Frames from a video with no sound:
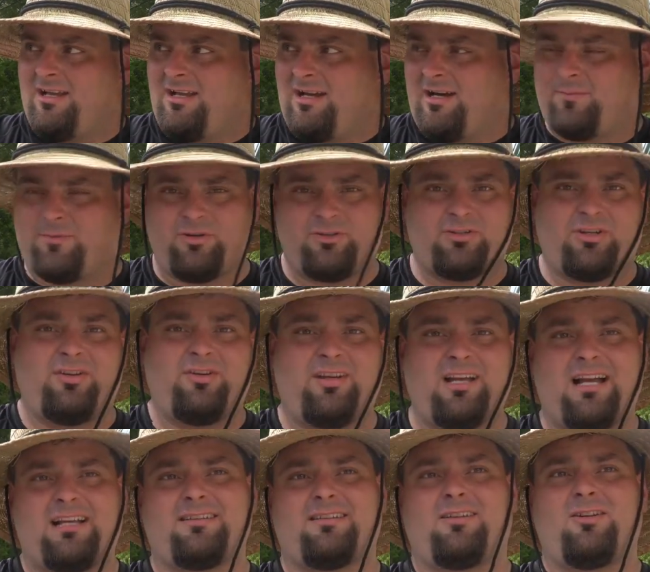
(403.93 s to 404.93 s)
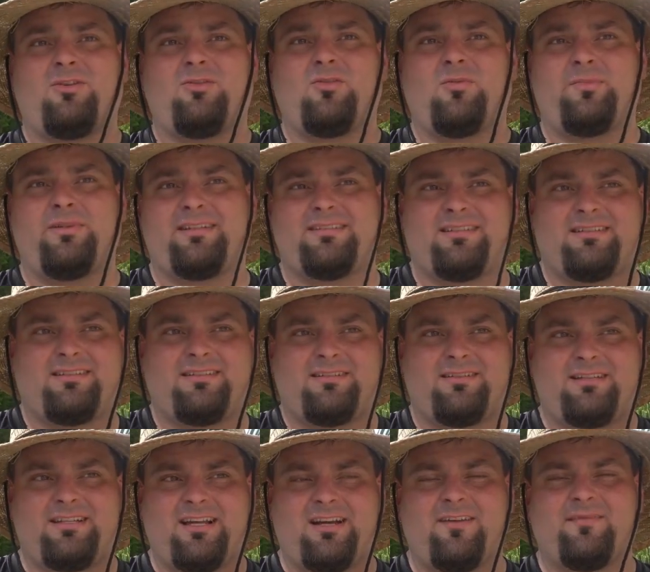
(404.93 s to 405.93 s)
I'm gonna show you guys a local business here in
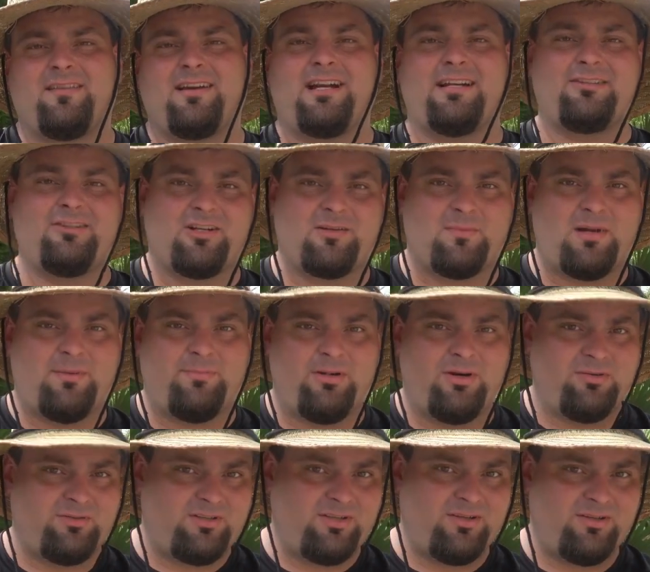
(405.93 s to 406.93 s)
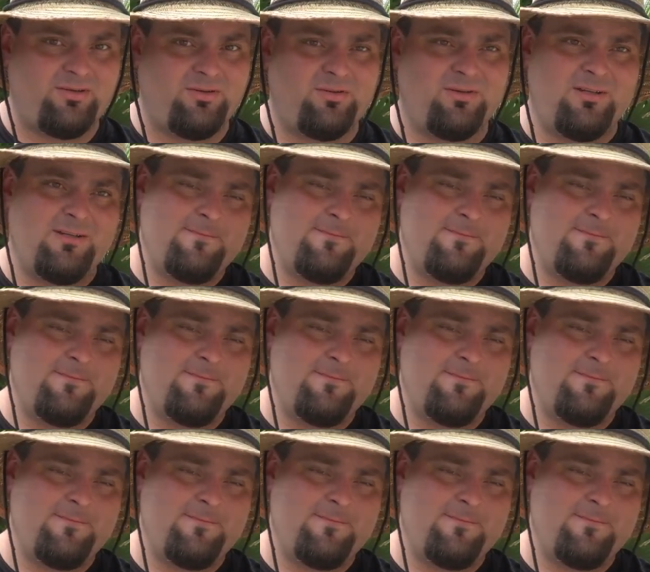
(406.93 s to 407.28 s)
town that I took my boat to